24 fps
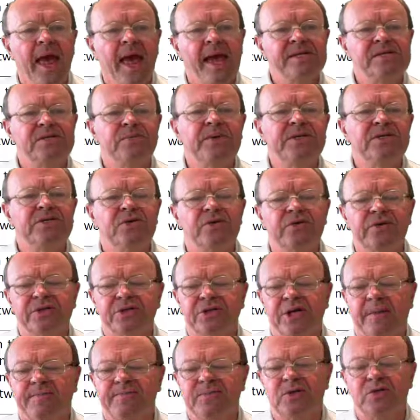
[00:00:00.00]
As we saw in
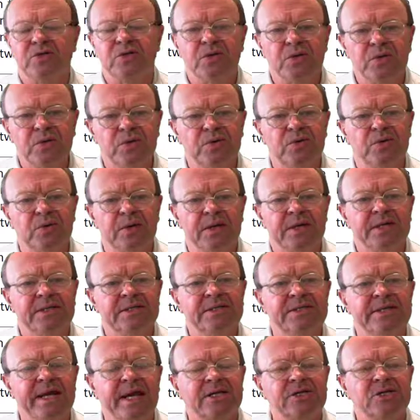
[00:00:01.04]
Chapter 2,
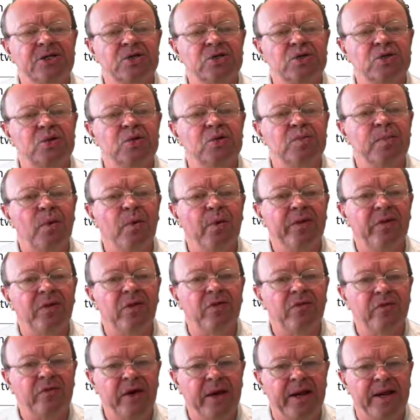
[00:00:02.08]
Section
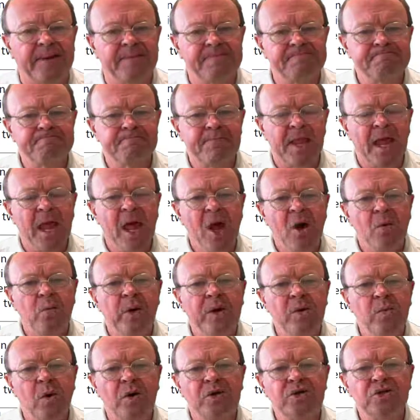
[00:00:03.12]
2.3,
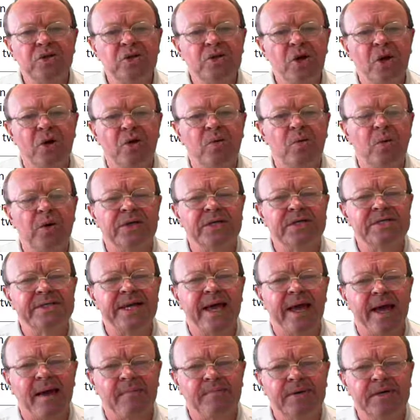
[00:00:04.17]
we want to know what is
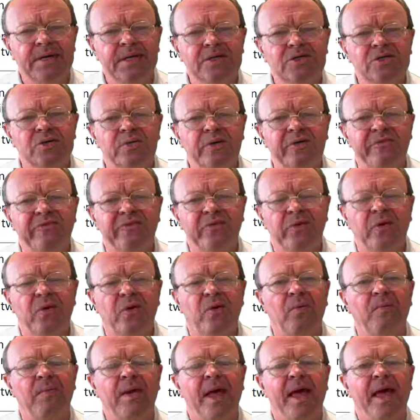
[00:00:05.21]
happening to a
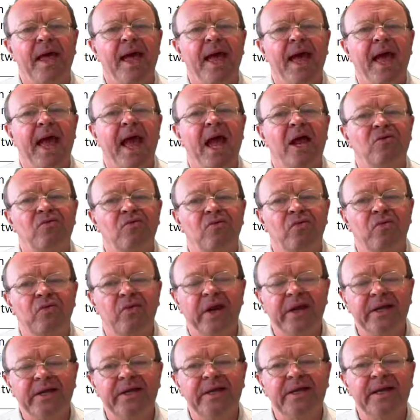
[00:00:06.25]
firm at
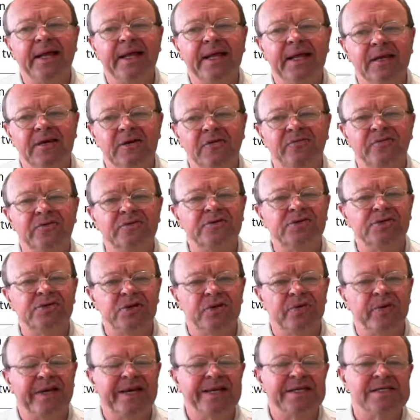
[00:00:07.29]
regular intervals
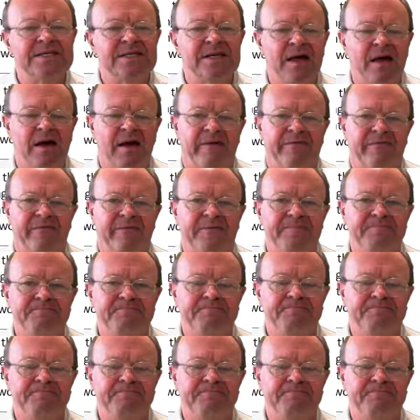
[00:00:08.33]
during its life.